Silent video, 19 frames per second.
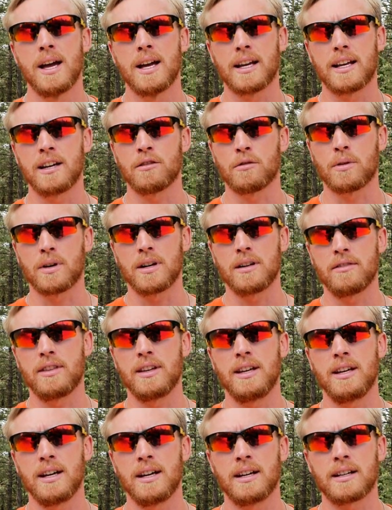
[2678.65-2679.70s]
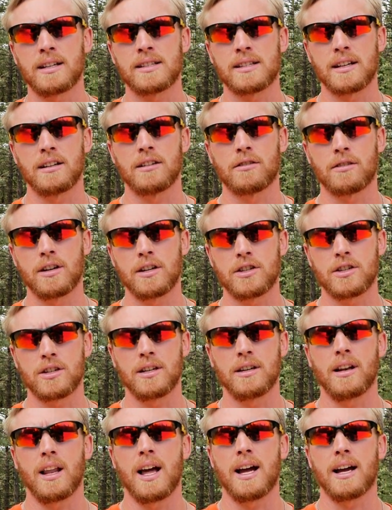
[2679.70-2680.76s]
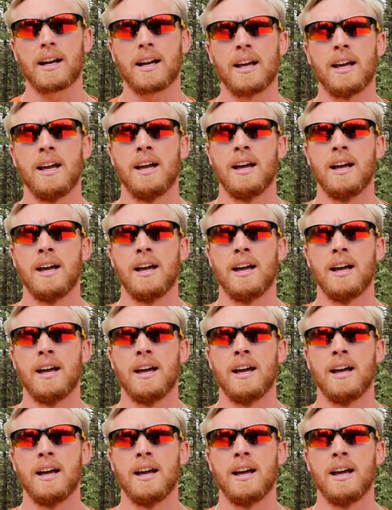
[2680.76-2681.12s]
get rid of the acceleration lag.